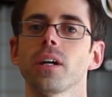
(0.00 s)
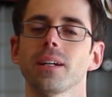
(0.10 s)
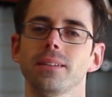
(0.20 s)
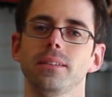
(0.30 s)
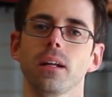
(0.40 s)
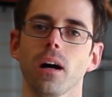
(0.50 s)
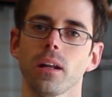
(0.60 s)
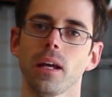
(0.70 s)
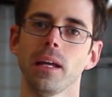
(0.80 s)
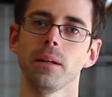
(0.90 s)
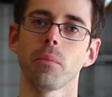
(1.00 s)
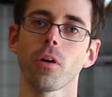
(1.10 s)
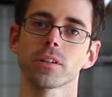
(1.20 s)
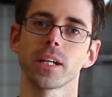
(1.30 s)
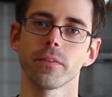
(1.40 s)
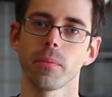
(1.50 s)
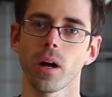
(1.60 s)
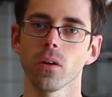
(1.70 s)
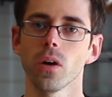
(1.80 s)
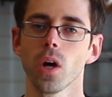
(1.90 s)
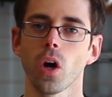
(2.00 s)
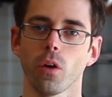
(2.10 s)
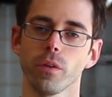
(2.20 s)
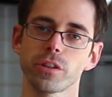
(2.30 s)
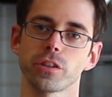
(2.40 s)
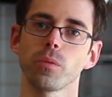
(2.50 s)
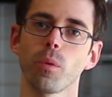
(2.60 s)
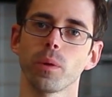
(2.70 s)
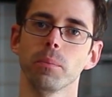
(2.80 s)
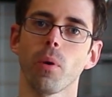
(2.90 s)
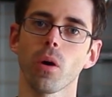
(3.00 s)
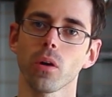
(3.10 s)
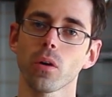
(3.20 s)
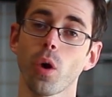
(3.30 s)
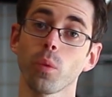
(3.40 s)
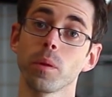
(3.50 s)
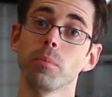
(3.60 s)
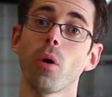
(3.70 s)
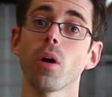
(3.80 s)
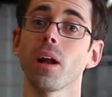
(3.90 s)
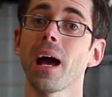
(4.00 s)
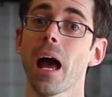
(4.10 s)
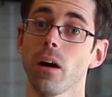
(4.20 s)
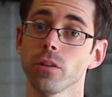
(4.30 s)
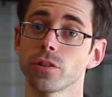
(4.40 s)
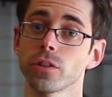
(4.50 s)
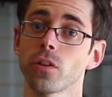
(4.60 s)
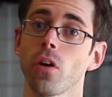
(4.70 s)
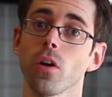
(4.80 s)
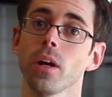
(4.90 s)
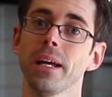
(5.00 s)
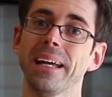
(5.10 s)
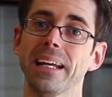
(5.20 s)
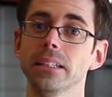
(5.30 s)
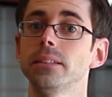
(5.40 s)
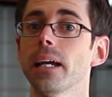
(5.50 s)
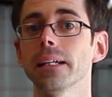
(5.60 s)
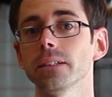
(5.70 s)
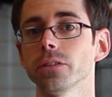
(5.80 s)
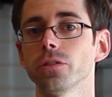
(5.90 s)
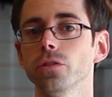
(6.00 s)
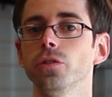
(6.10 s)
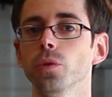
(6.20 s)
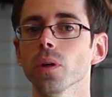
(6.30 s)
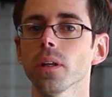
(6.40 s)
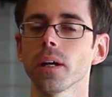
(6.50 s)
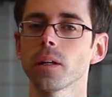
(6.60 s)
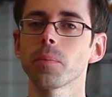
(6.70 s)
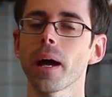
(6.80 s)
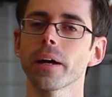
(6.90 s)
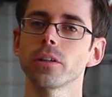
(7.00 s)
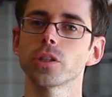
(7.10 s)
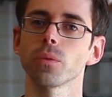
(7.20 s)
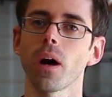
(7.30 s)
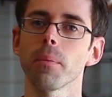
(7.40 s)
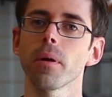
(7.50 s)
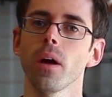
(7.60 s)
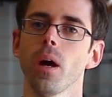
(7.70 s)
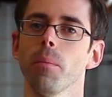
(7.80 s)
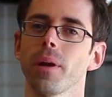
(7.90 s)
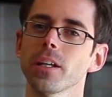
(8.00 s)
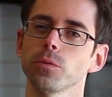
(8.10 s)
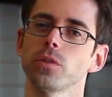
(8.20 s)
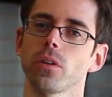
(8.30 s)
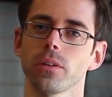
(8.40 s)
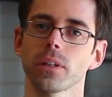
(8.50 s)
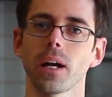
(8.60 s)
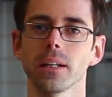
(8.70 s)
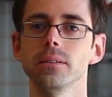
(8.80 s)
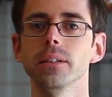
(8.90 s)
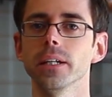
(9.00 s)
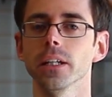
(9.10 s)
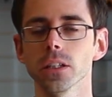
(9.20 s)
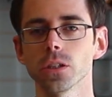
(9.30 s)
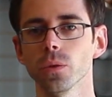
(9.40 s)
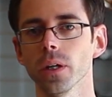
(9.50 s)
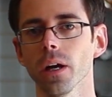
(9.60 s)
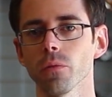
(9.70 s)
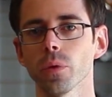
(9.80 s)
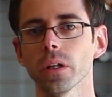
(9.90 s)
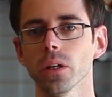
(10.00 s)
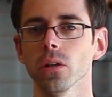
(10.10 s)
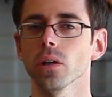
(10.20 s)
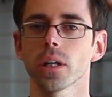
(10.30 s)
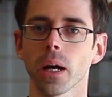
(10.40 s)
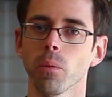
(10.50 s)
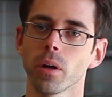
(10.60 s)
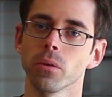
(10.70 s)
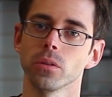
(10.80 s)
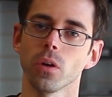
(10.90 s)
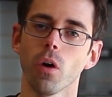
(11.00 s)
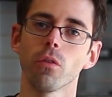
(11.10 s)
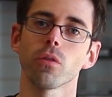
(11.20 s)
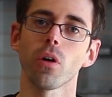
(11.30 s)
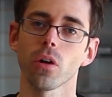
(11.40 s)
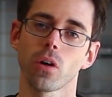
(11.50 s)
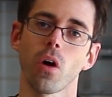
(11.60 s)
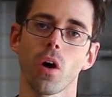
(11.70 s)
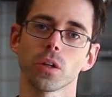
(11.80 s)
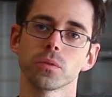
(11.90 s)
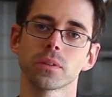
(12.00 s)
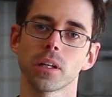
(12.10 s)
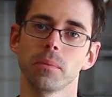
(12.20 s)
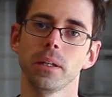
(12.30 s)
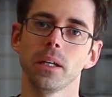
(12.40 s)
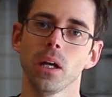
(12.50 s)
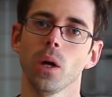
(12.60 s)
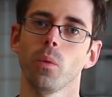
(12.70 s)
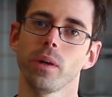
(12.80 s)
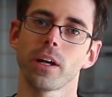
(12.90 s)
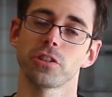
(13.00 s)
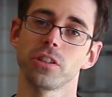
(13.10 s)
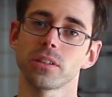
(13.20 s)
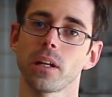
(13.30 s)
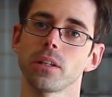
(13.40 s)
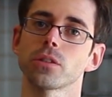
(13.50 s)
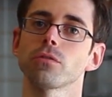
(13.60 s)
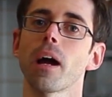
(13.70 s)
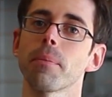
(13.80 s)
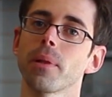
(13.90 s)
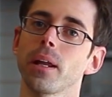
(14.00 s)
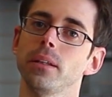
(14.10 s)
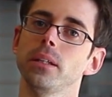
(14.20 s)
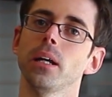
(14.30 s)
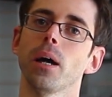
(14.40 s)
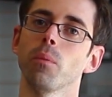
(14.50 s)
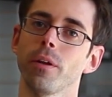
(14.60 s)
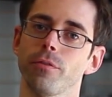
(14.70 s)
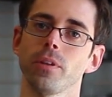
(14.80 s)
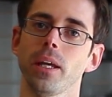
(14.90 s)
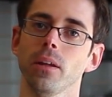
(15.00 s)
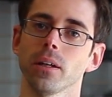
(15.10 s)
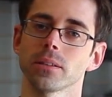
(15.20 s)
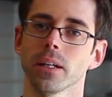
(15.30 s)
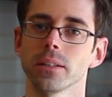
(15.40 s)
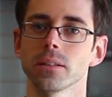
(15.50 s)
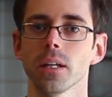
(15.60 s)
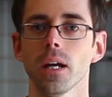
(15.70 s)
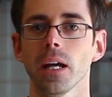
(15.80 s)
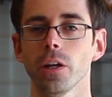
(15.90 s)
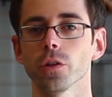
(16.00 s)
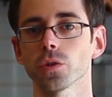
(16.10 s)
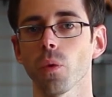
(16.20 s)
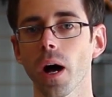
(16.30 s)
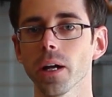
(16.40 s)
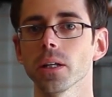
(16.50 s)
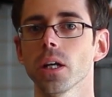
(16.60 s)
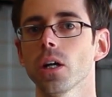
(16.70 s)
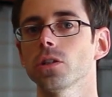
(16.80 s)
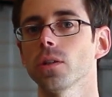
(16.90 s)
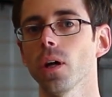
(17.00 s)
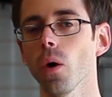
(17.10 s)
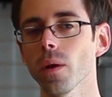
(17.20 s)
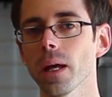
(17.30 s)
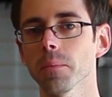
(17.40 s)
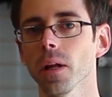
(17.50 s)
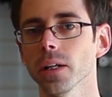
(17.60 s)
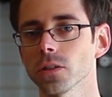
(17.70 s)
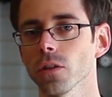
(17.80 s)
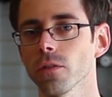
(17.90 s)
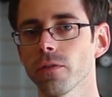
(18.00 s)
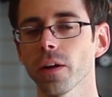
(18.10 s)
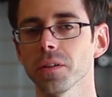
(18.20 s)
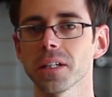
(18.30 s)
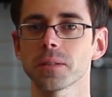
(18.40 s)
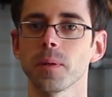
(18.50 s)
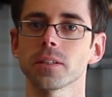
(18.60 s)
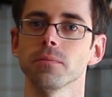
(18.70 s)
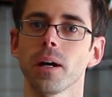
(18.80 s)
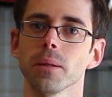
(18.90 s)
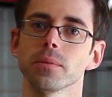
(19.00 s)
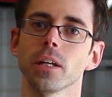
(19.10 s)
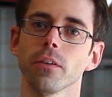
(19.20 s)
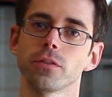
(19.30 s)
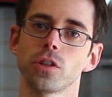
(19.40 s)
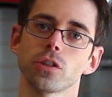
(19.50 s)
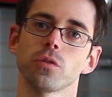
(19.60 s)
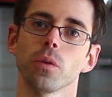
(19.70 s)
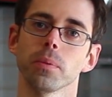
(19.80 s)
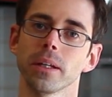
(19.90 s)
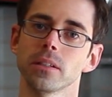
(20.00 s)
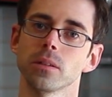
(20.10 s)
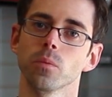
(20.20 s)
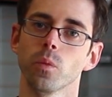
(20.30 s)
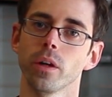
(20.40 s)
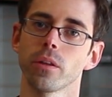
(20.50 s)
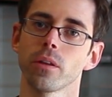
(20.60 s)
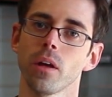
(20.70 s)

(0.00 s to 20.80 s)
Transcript: on a Mark 7 model. Originally, when we bought our car, we bought a halogen car intending to do a lighting package swap. But as we started to kind of dig into it and really look at what it, overall cost was going to be, we actually decided to scrap that idea and went for the Helix lights. Here's why. So the OEM lights are fairly expensive by themselves just to replace them with